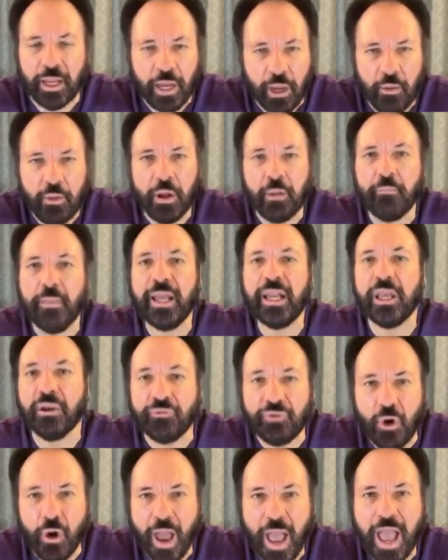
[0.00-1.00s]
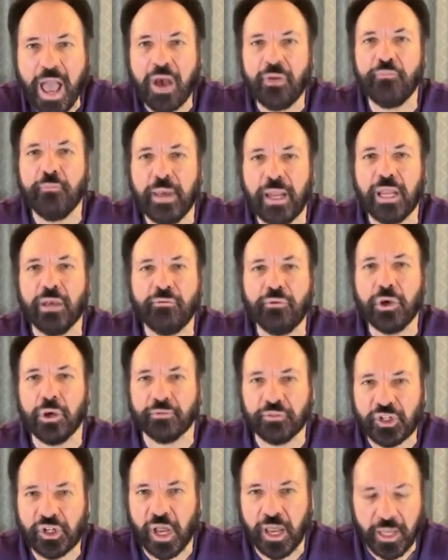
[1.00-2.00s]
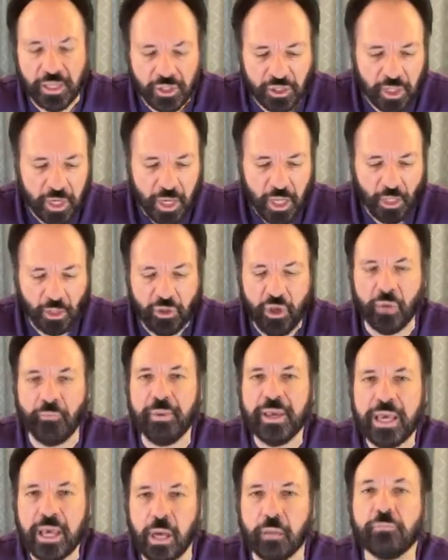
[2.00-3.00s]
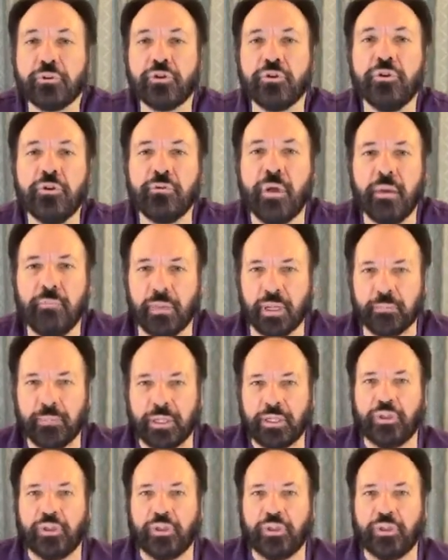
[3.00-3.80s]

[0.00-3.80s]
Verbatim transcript: I know many of you have, many of you have changed, you have become true remnant.